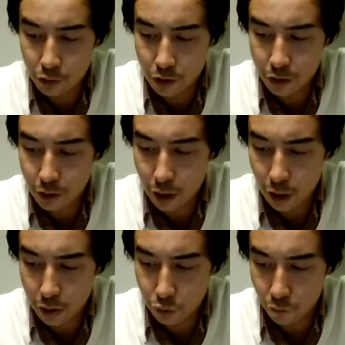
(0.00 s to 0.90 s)
There was a
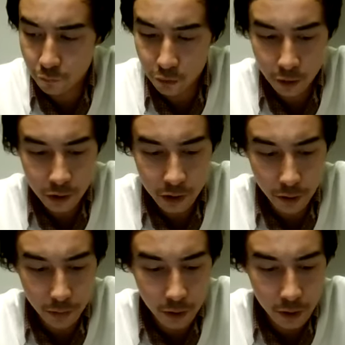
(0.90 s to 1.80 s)
uh, Norfolk
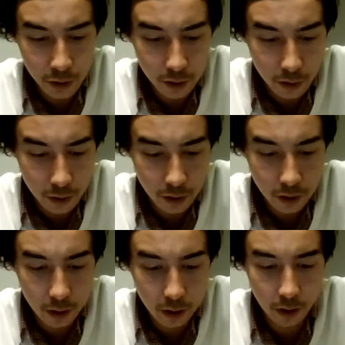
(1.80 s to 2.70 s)
Southern.
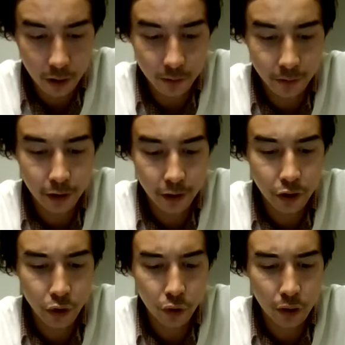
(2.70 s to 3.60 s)
Uh, they're
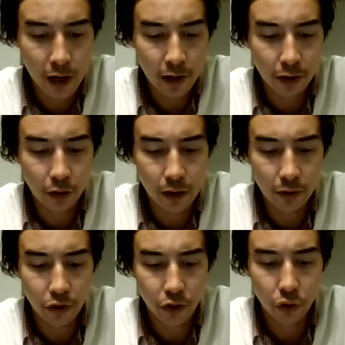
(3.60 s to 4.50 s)
to add
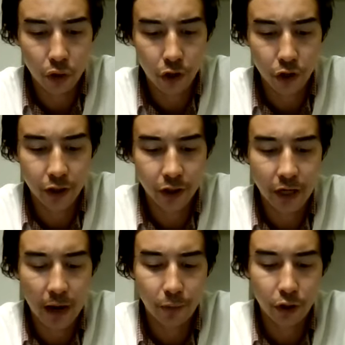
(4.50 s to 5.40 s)
around 200
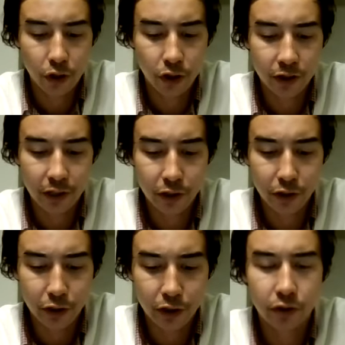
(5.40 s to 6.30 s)
temperature
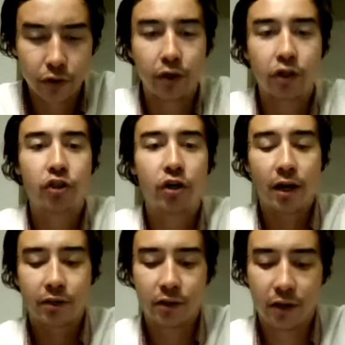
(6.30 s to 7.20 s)
sensors to their
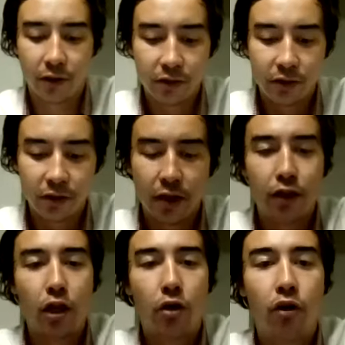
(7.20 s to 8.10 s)
tracks, and this is
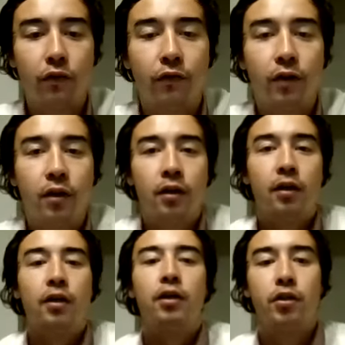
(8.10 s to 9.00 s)
in low of
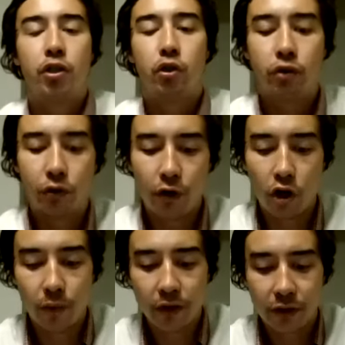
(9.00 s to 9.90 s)
two
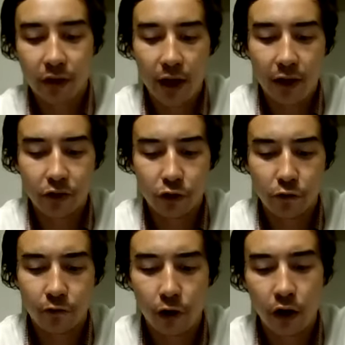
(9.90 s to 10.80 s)
derailments they had
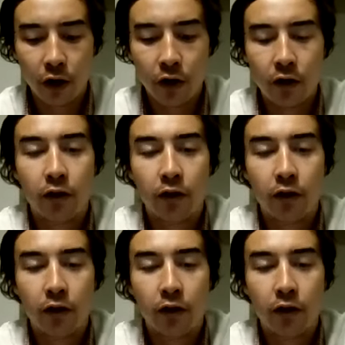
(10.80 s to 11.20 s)
so far.